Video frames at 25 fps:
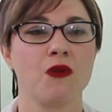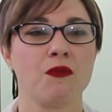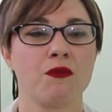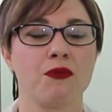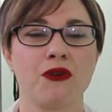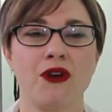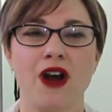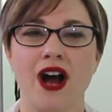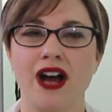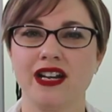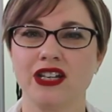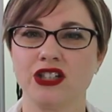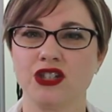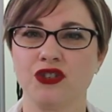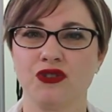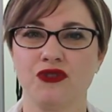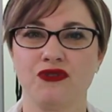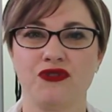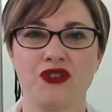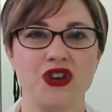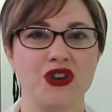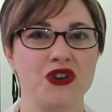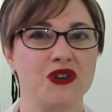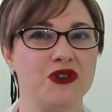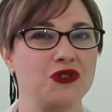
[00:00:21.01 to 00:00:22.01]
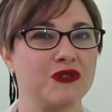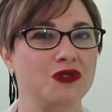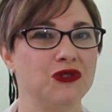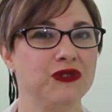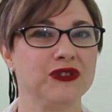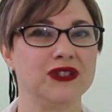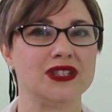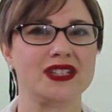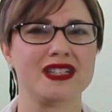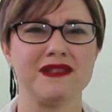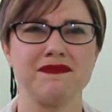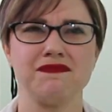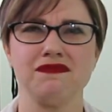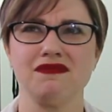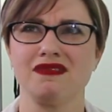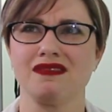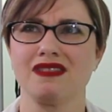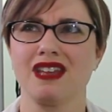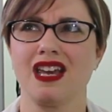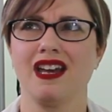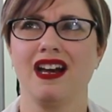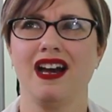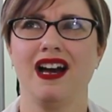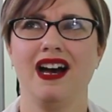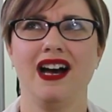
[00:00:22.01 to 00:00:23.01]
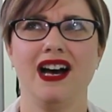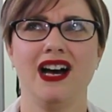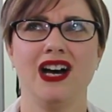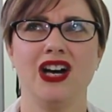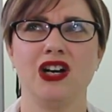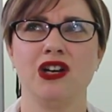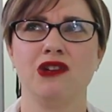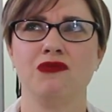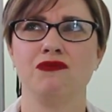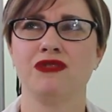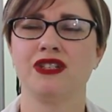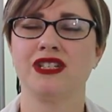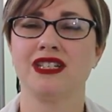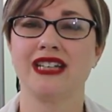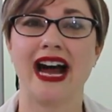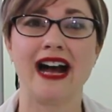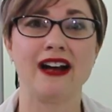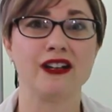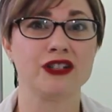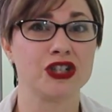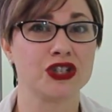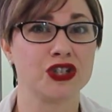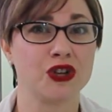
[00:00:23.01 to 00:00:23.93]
product reviews, style